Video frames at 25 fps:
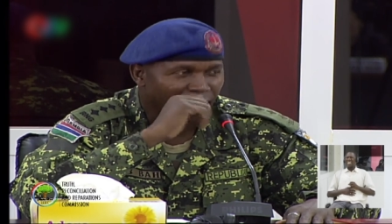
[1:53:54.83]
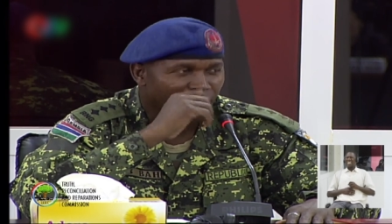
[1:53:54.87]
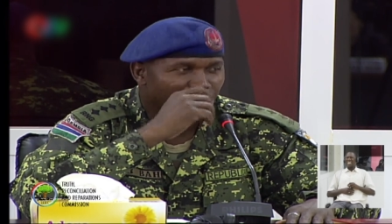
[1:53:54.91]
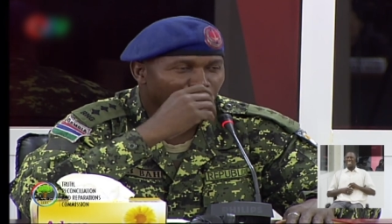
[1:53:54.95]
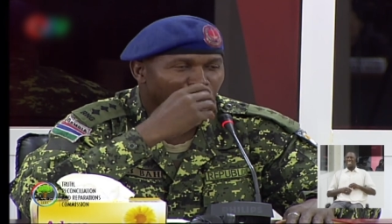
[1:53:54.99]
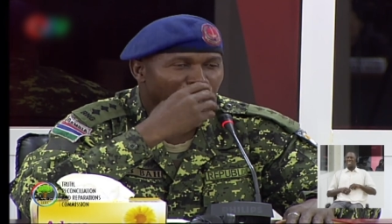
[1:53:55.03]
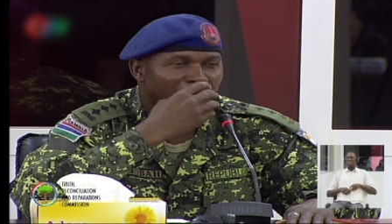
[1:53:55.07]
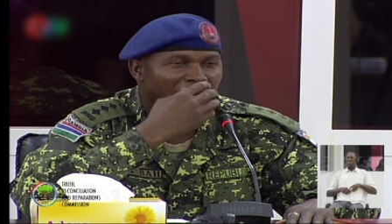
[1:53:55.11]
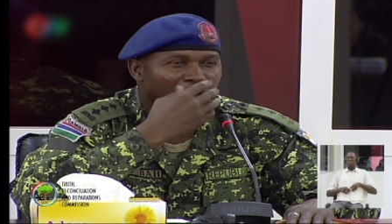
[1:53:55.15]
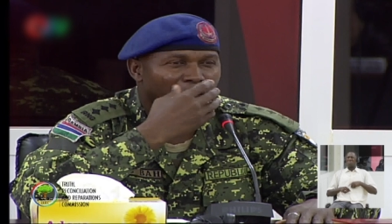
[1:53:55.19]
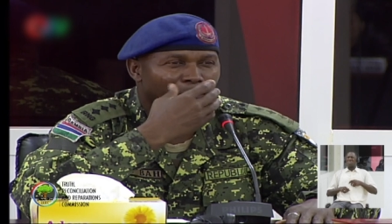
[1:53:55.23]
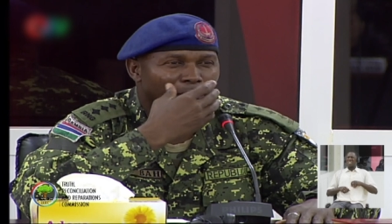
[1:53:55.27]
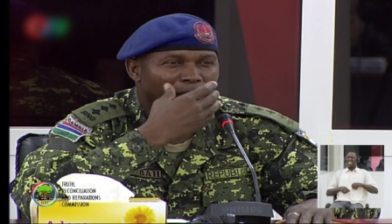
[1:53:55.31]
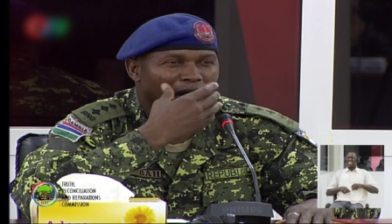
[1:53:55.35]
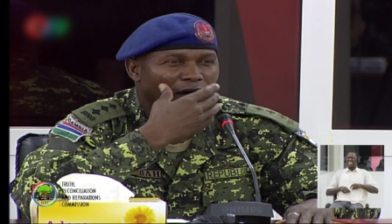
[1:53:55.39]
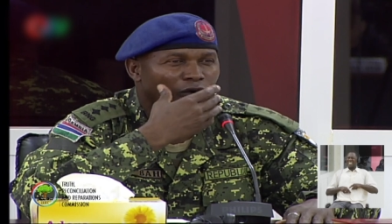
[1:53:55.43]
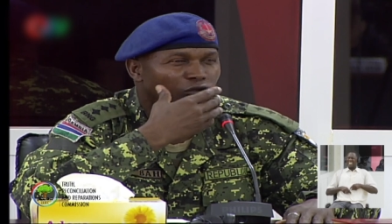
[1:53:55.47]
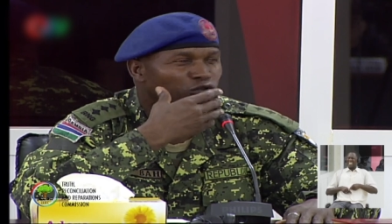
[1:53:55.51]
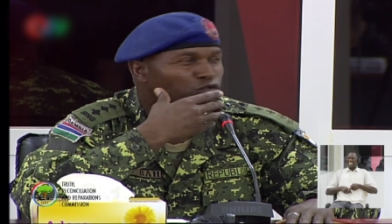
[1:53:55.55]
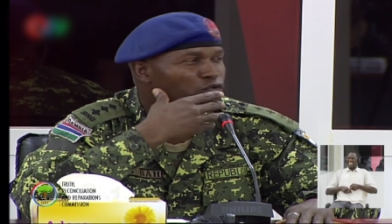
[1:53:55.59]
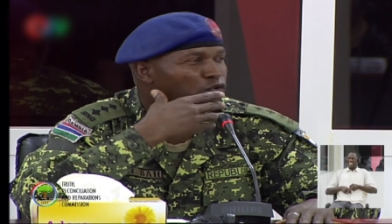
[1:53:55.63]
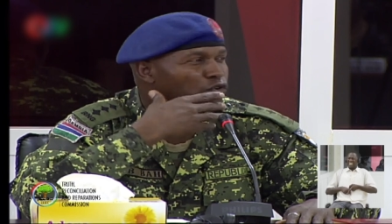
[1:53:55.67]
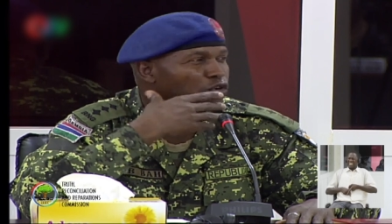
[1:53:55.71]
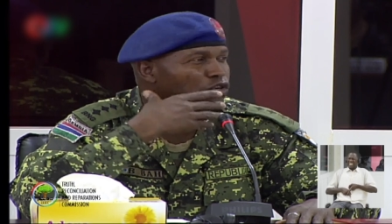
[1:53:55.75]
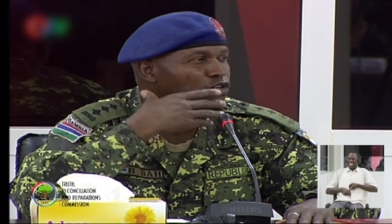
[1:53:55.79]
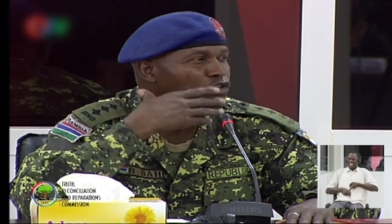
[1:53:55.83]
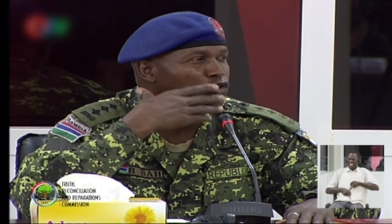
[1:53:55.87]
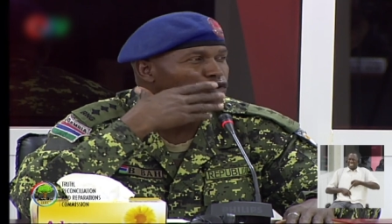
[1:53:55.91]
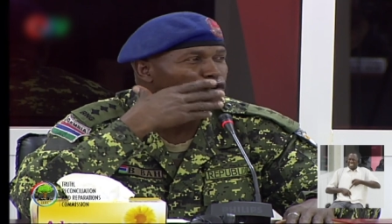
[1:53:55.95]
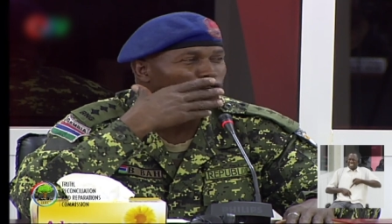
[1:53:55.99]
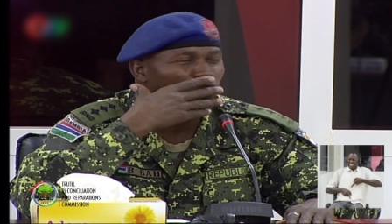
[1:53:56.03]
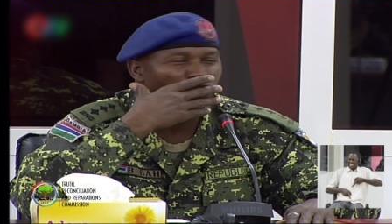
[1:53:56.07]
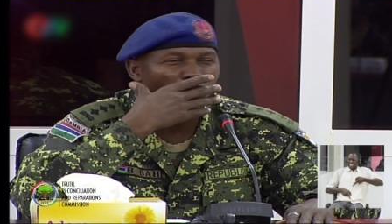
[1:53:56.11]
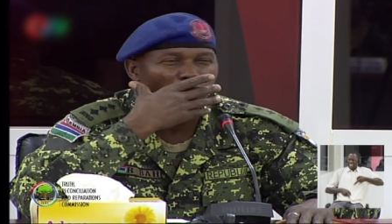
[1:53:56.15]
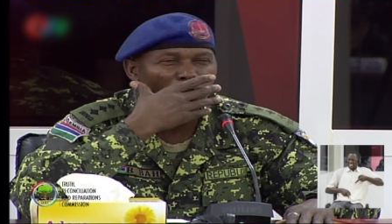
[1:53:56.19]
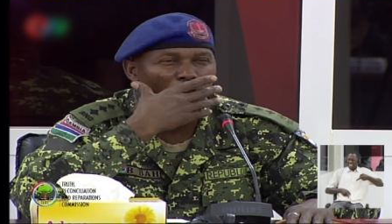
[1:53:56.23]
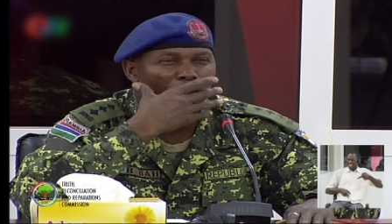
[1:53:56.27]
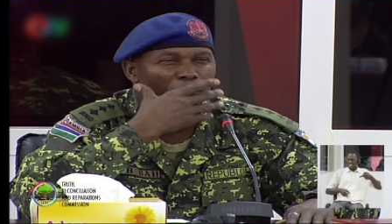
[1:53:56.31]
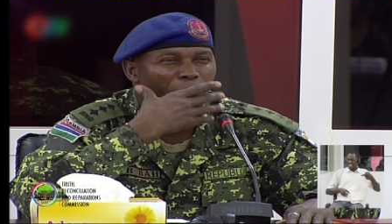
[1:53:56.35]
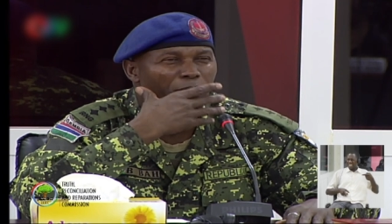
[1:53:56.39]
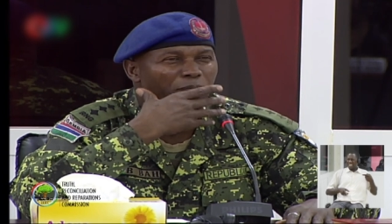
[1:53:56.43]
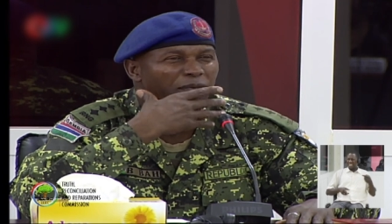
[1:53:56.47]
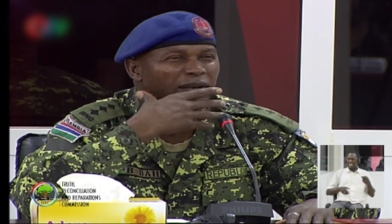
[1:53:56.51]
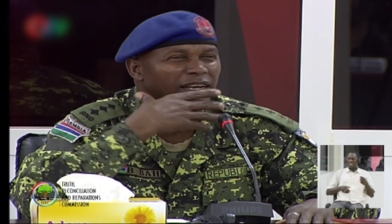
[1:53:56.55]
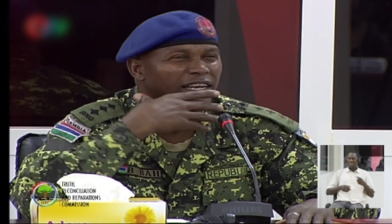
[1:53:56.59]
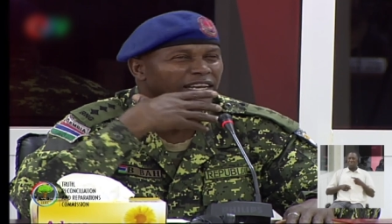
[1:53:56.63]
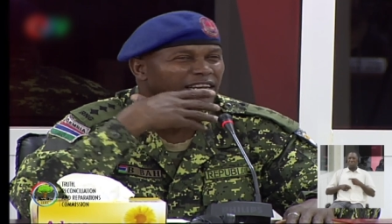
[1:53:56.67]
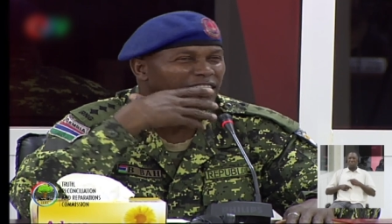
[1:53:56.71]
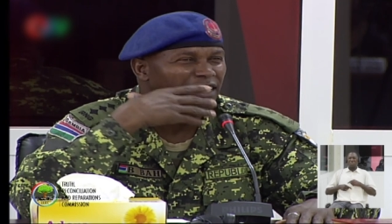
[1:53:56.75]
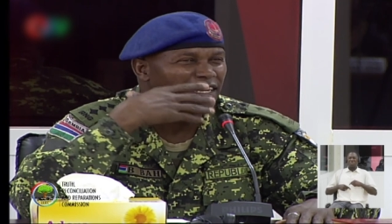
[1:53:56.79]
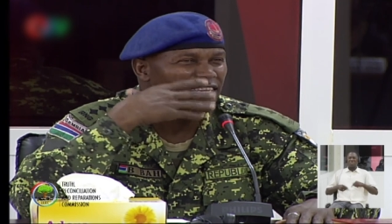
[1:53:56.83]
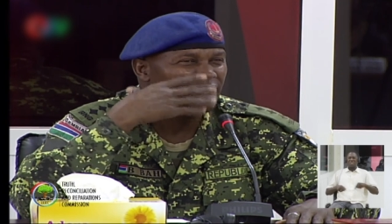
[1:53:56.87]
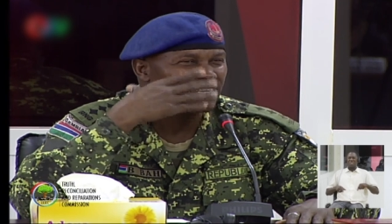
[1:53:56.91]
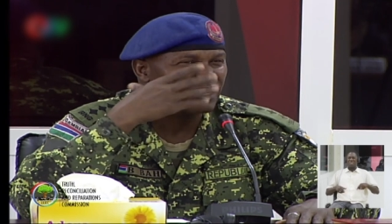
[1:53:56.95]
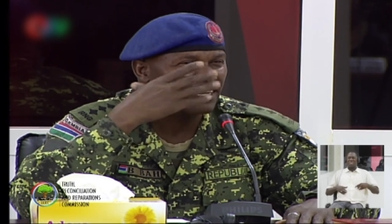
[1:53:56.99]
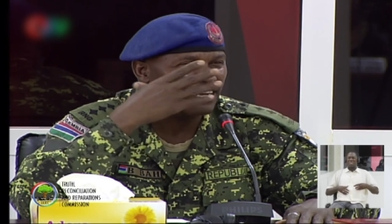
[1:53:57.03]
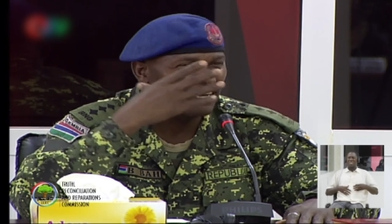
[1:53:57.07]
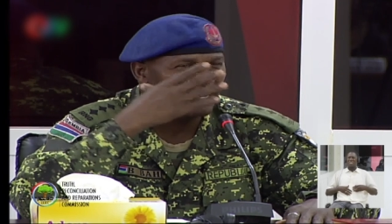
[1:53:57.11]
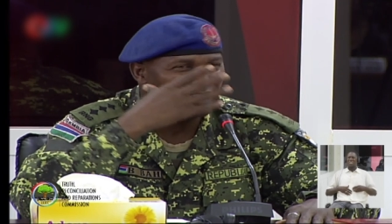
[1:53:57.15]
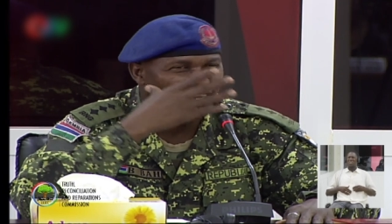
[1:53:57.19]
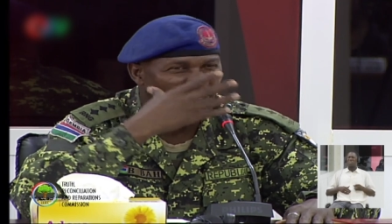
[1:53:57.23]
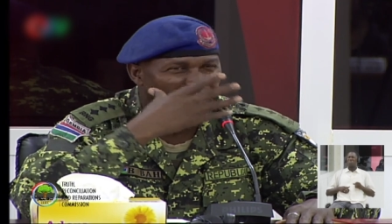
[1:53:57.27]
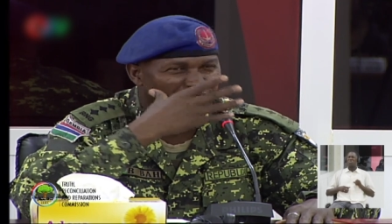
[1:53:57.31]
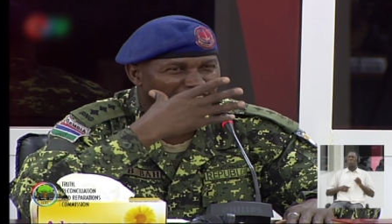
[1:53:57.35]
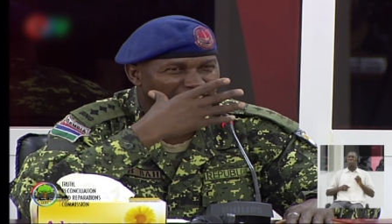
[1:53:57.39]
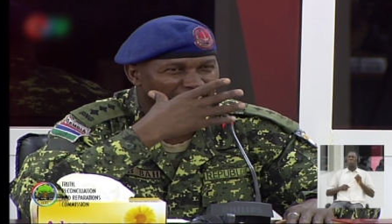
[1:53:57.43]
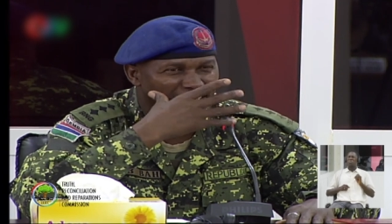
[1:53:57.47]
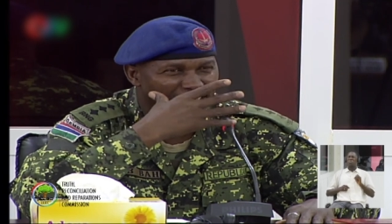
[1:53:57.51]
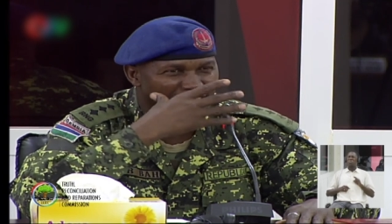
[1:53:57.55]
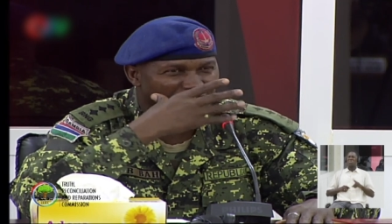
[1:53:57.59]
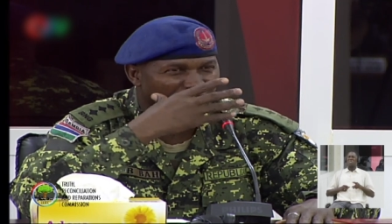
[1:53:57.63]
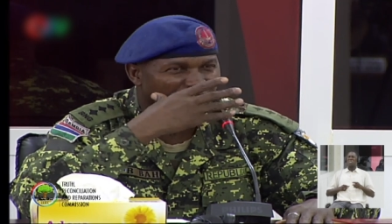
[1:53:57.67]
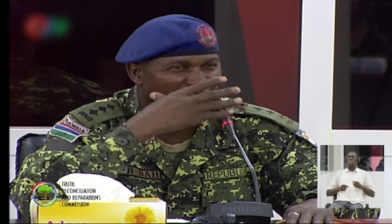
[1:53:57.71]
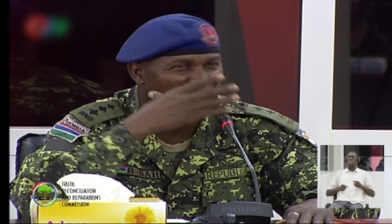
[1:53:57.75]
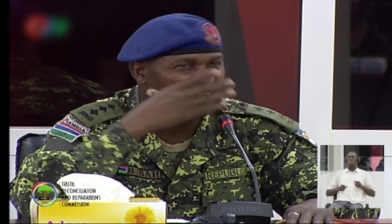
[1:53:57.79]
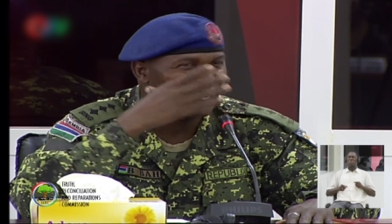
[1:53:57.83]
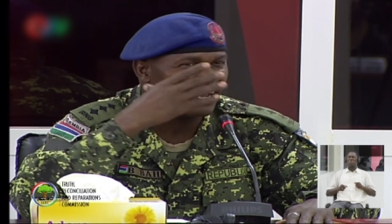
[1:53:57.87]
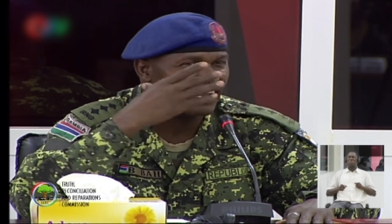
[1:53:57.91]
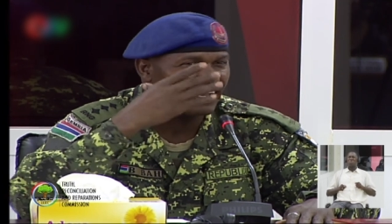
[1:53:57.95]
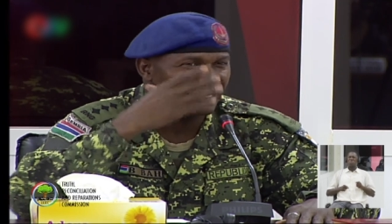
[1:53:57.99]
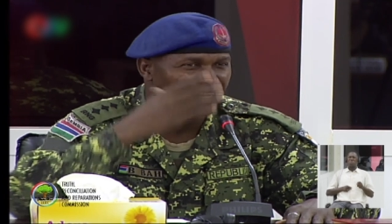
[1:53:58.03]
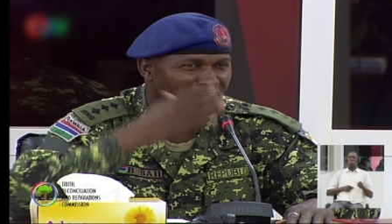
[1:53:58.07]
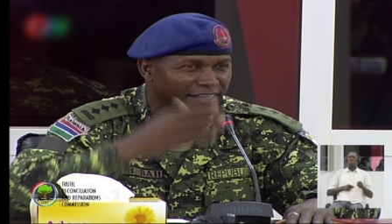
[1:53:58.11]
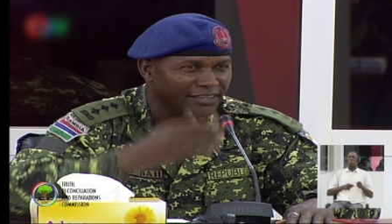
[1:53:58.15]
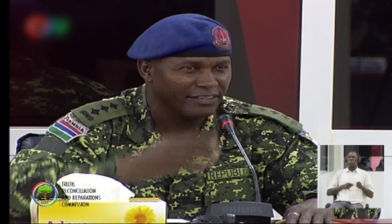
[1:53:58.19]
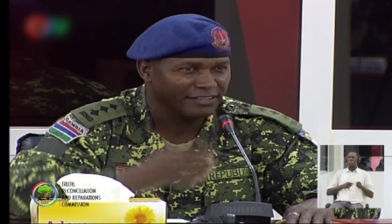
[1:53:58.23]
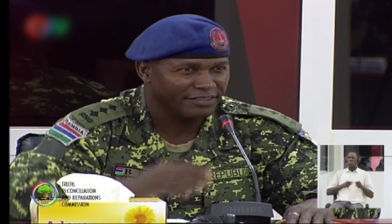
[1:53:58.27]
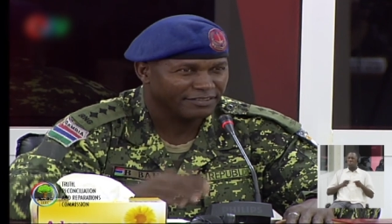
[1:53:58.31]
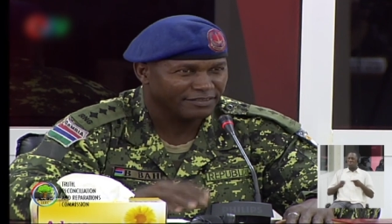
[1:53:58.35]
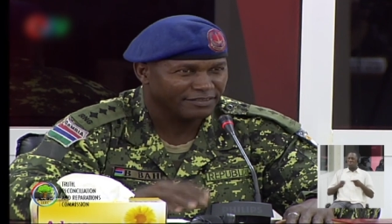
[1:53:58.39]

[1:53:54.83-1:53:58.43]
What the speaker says: my mouth was completely dry.